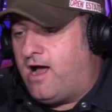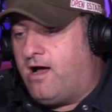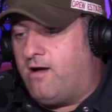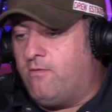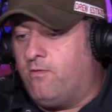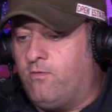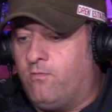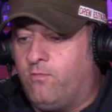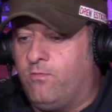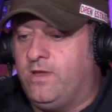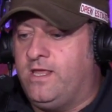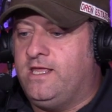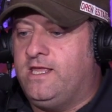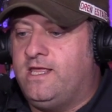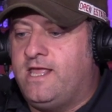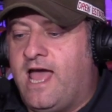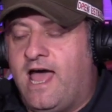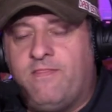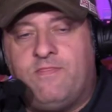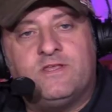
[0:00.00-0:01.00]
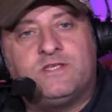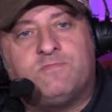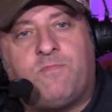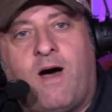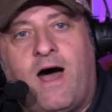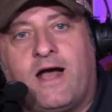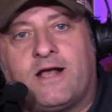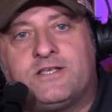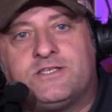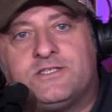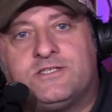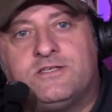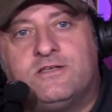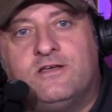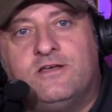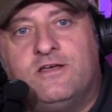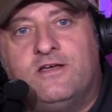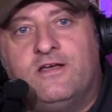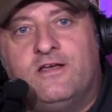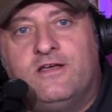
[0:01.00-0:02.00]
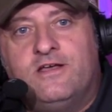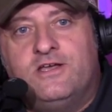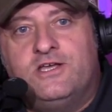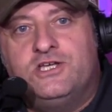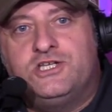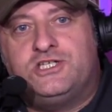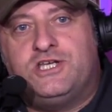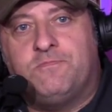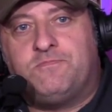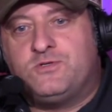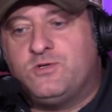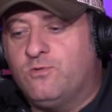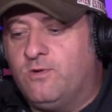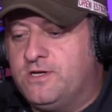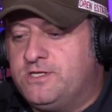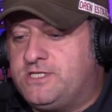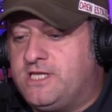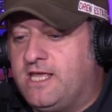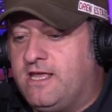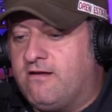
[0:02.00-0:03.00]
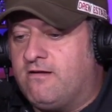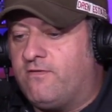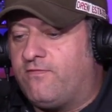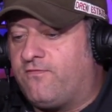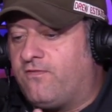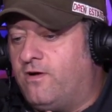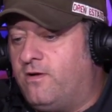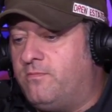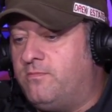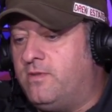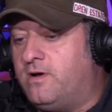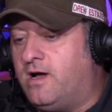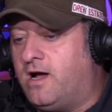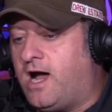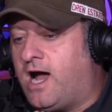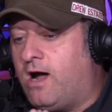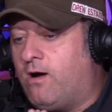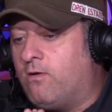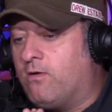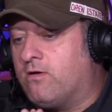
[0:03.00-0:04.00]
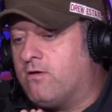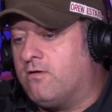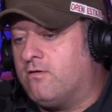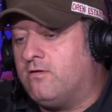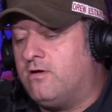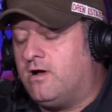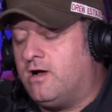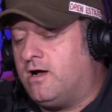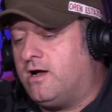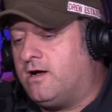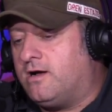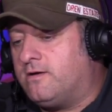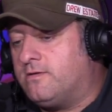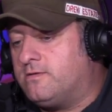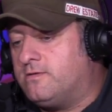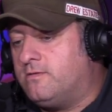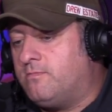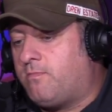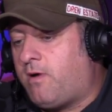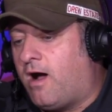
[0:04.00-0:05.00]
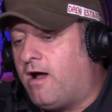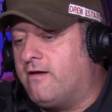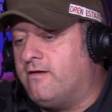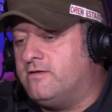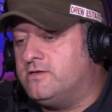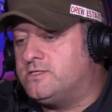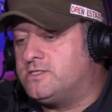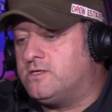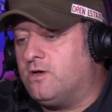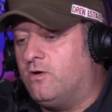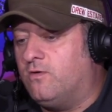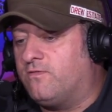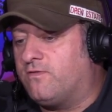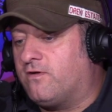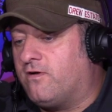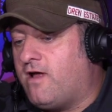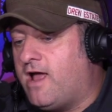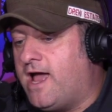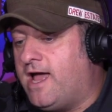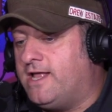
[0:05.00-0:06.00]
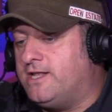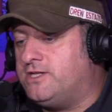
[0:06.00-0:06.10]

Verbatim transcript: we had this box shipped to us here from our partners over at